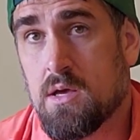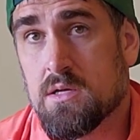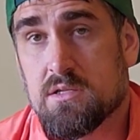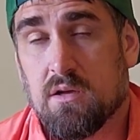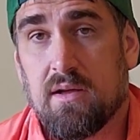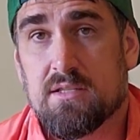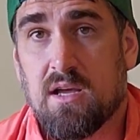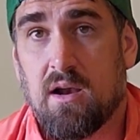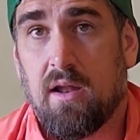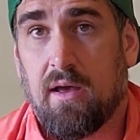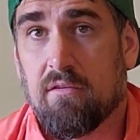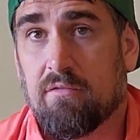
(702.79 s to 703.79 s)
So that's kind
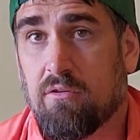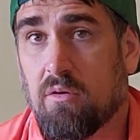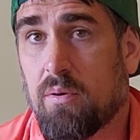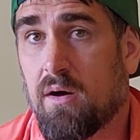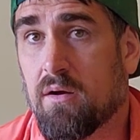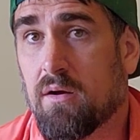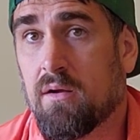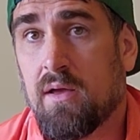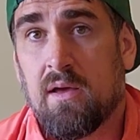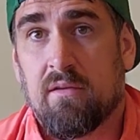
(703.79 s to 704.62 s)
of nice. For a putter,